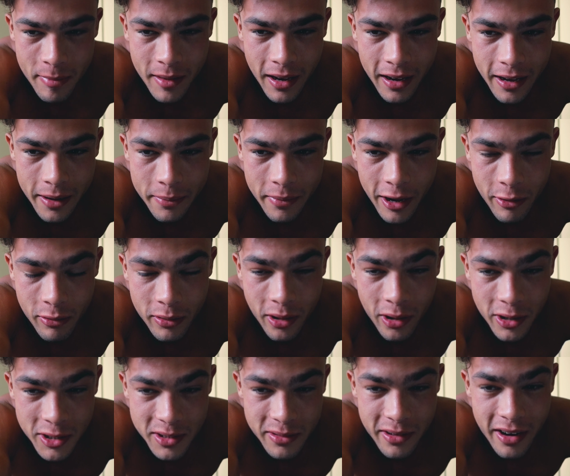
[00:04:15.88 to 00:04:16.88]
I will
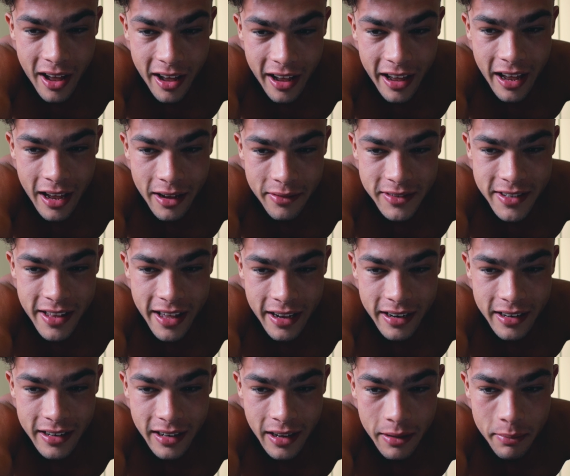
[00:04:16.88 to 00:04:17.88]
also not have
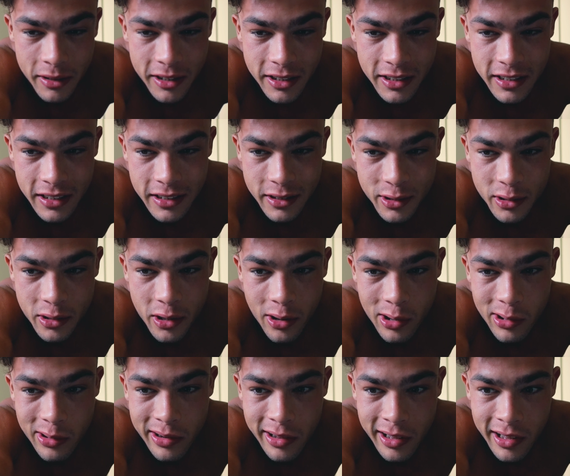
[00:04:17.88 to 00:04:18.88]
that ability to
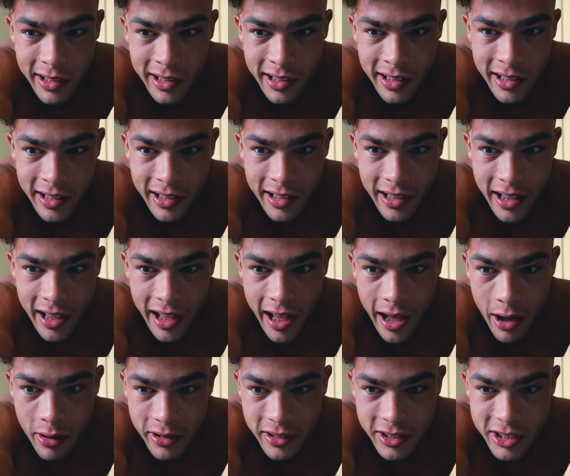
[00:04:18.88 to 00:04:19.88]
go
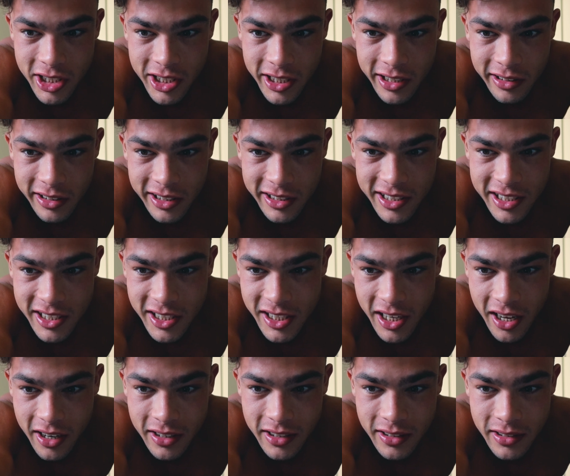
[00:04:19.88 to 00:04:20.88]
out and chill in the
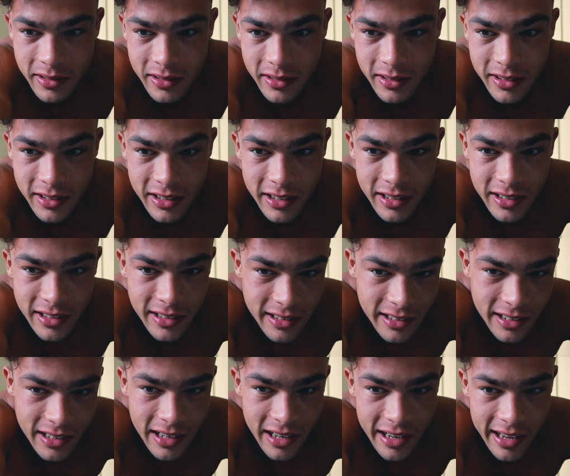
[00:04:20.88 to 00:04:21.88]
sun
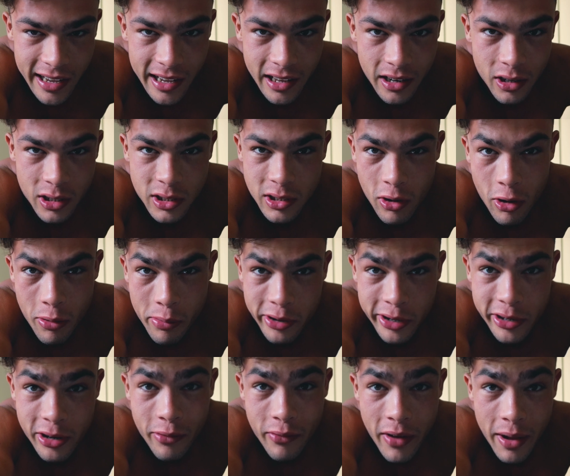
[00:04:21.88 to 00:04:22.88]
in October
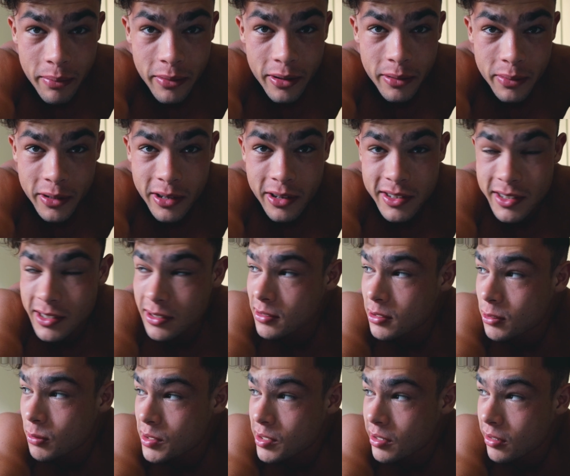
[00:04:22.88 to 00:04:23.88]
and November, because here in
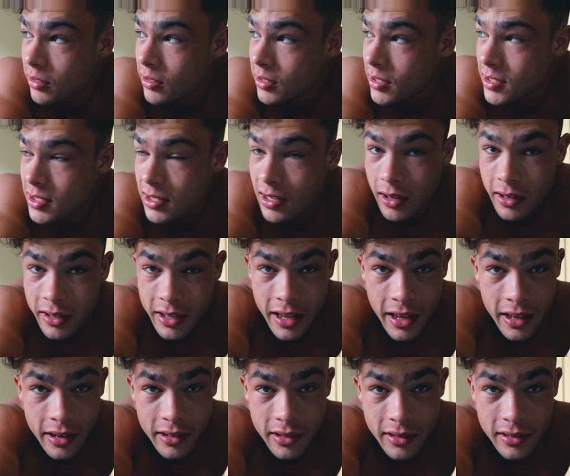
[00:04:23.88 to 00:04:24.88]
Switzerland it's gonna
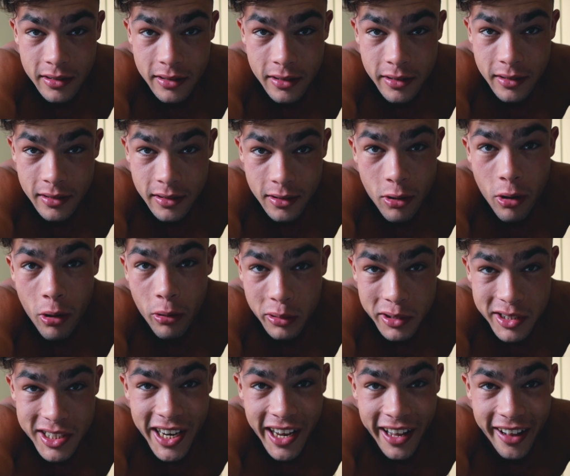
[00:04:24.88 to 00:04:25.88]
get
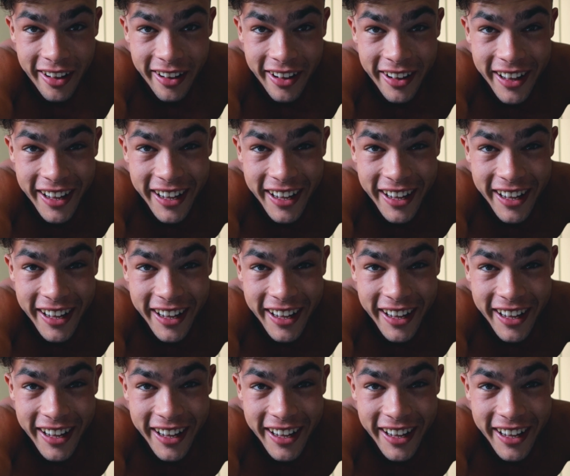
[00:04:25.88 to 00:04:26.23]
cold as hell.